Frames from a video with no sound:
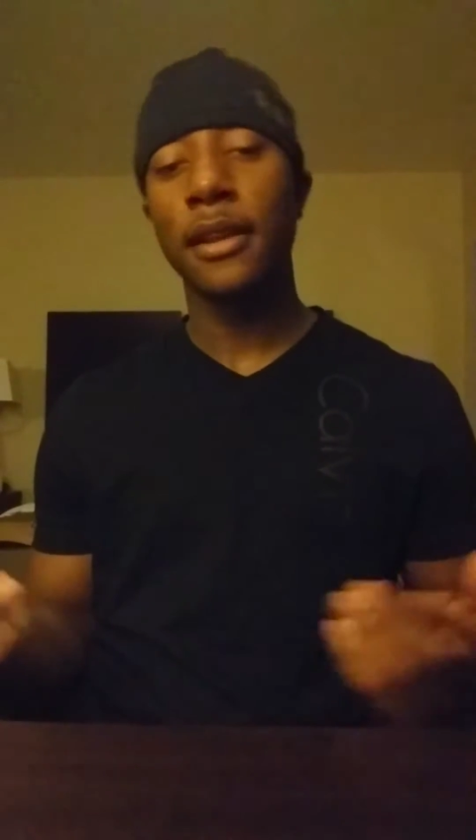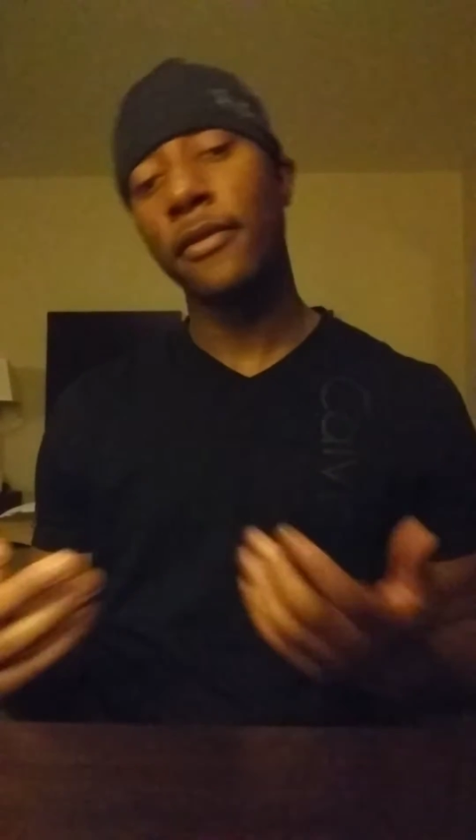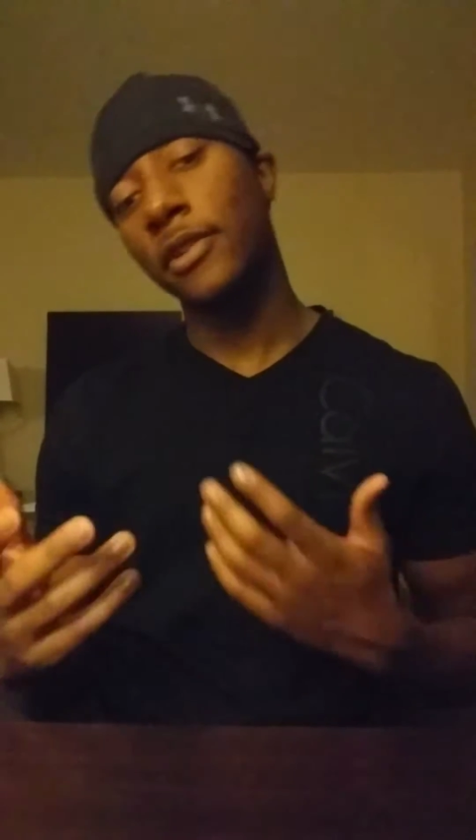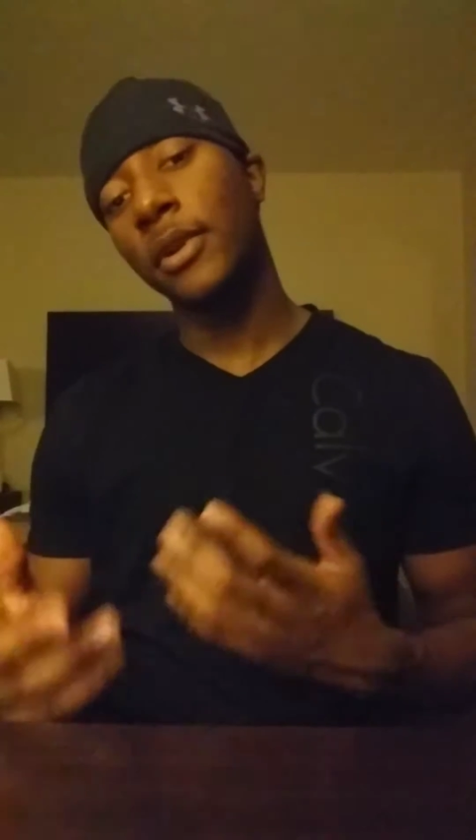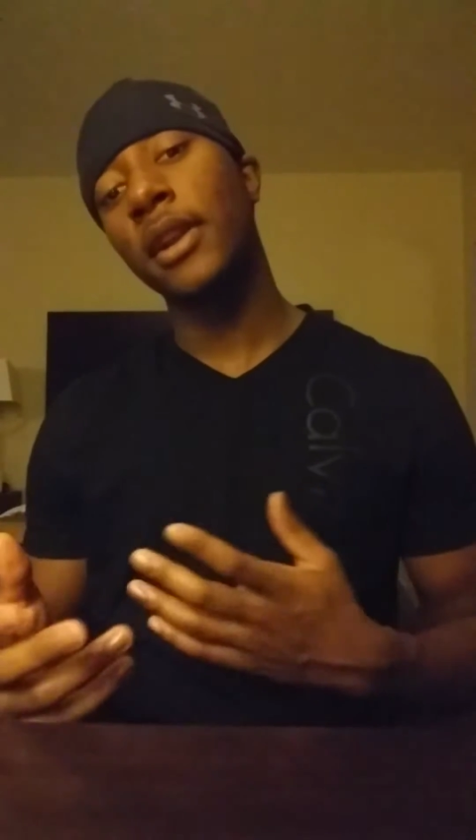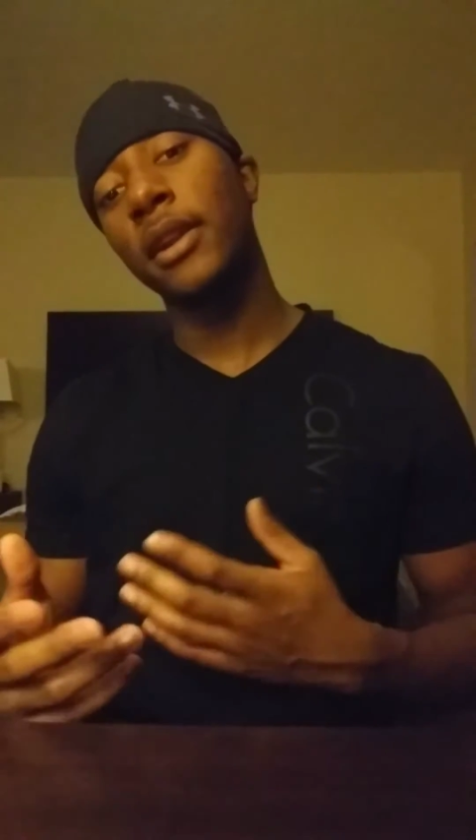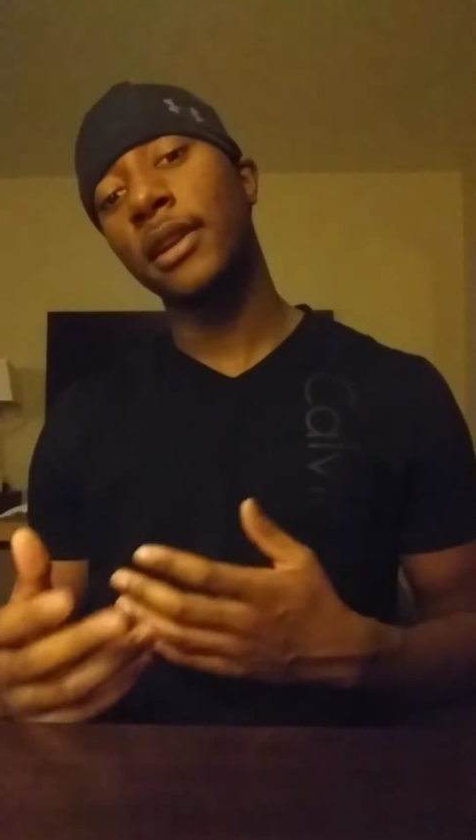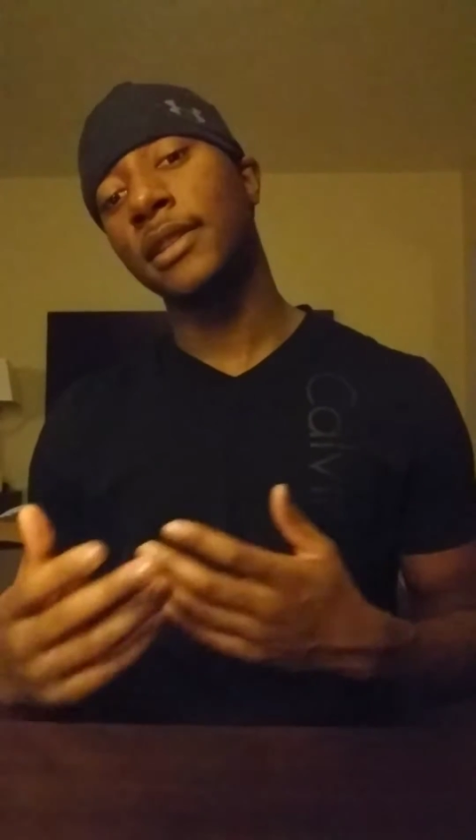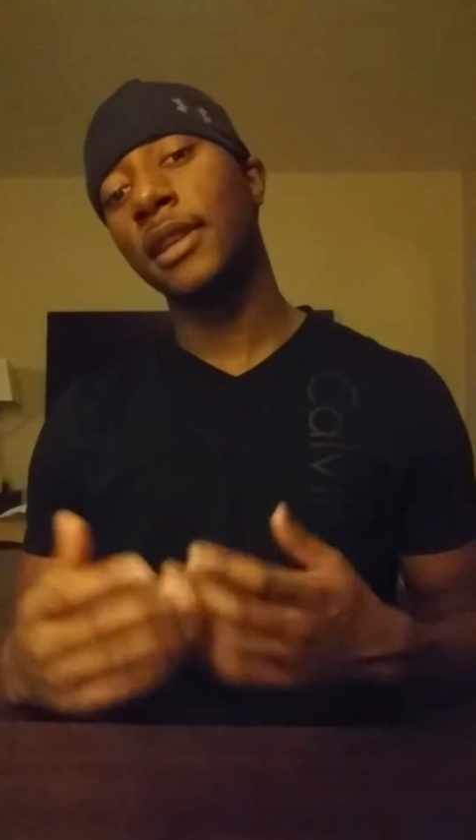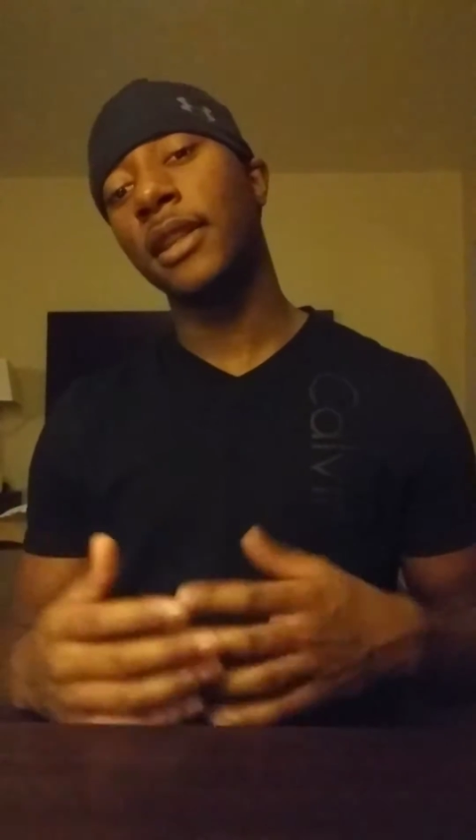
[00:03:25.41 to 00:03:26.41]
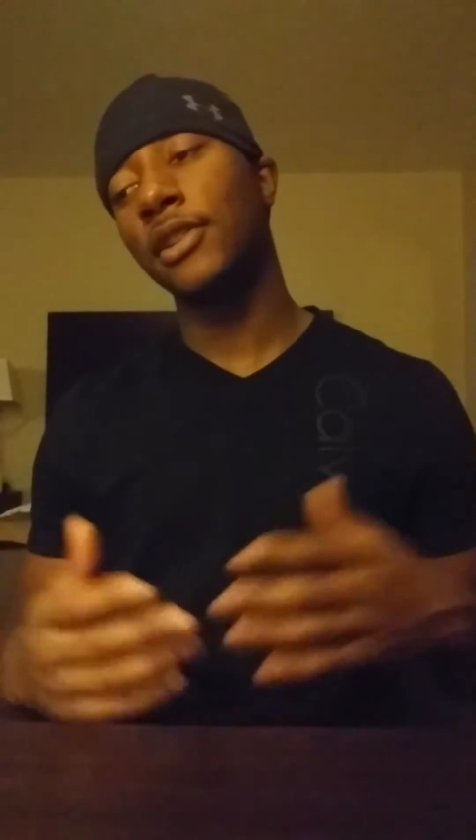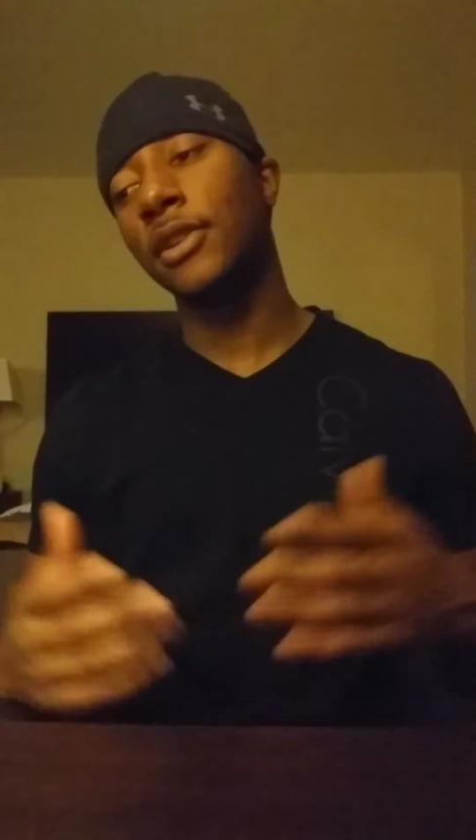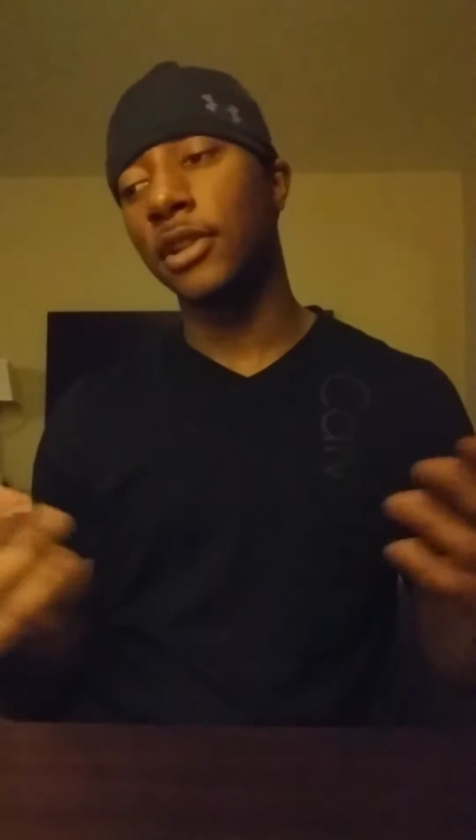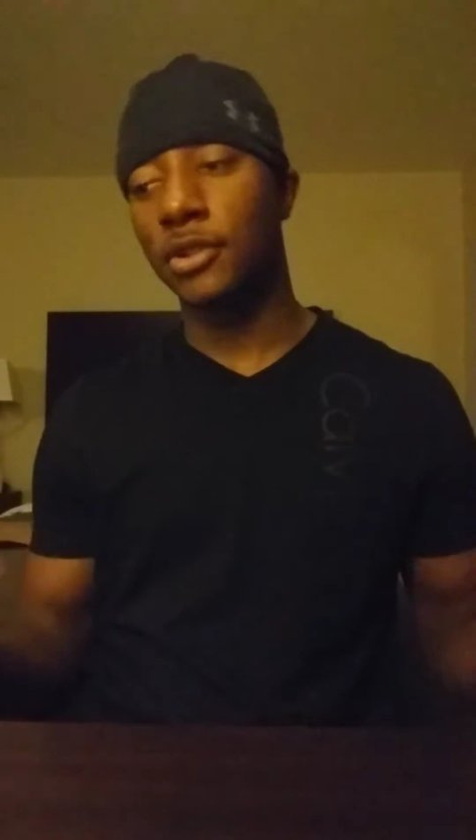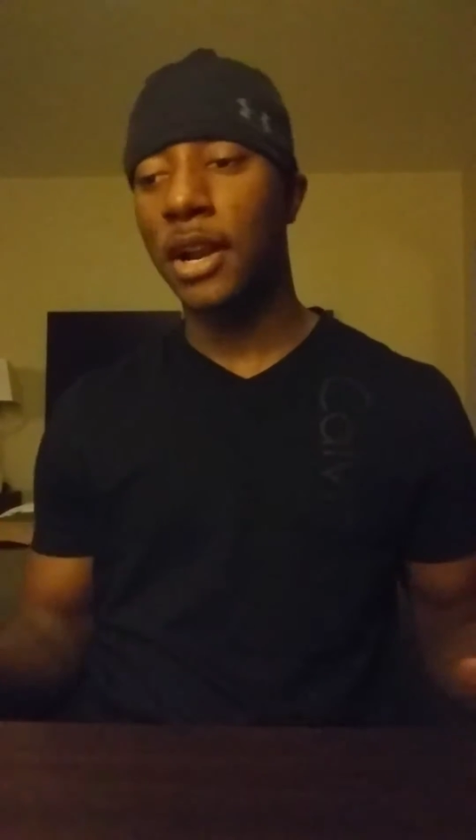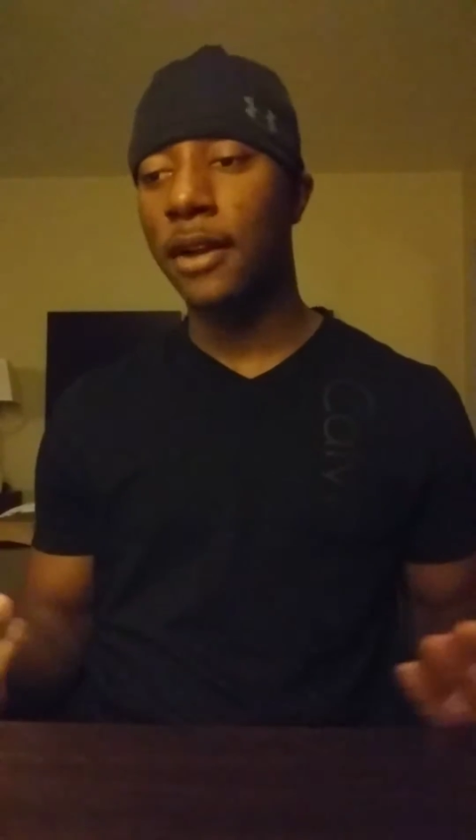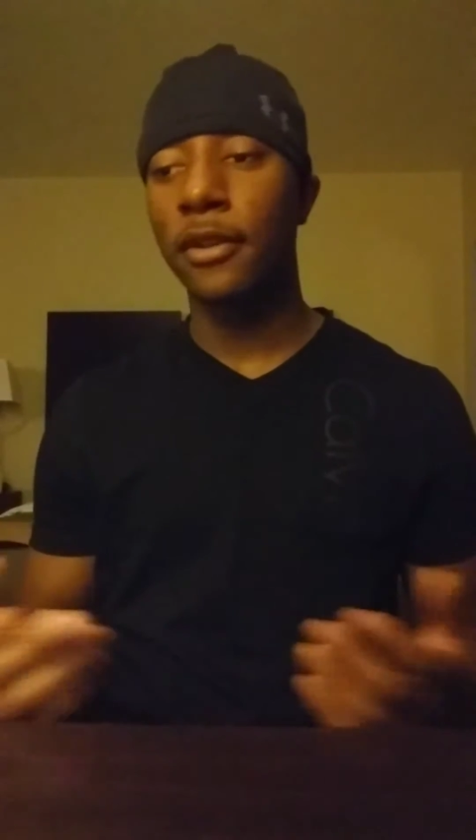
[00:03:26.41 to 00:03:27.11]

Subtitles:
if your trainer can see that you can drive,